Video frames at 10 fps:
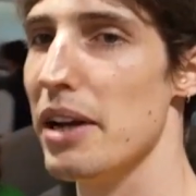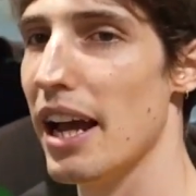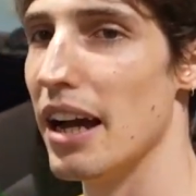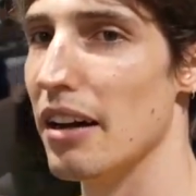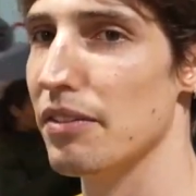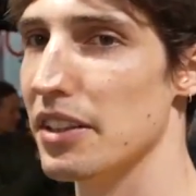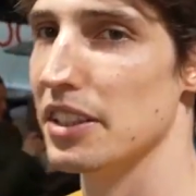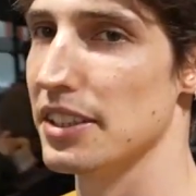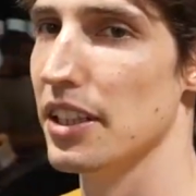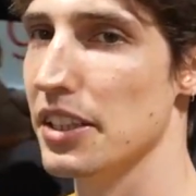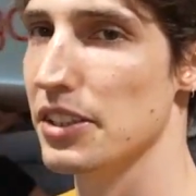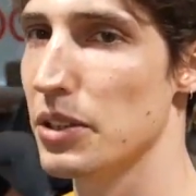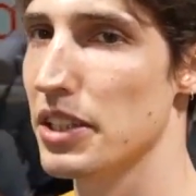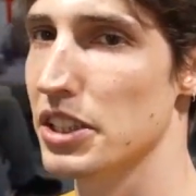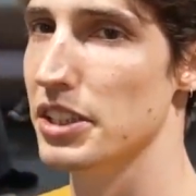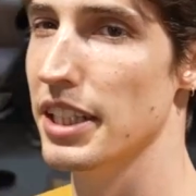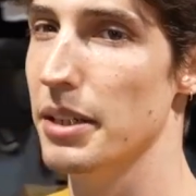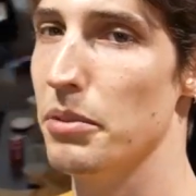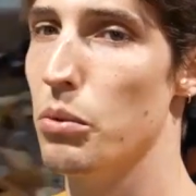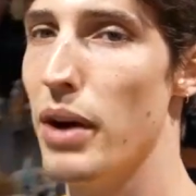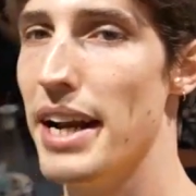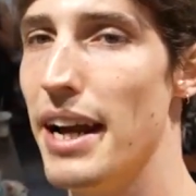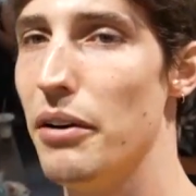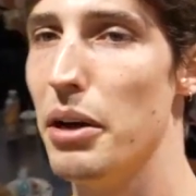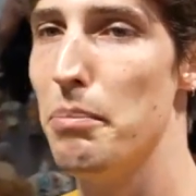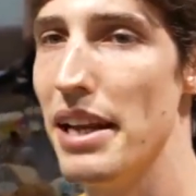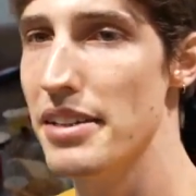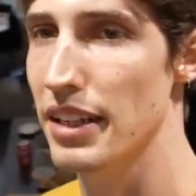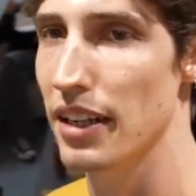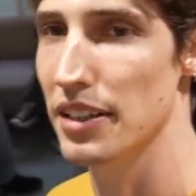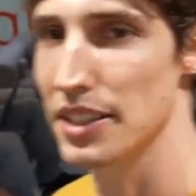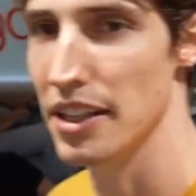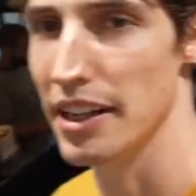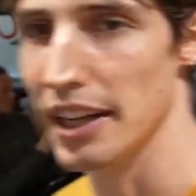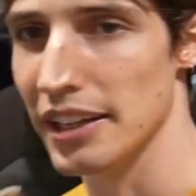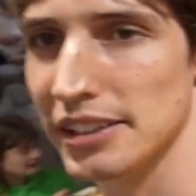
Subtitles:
we have the design and strategy team that went out on a bender last night and are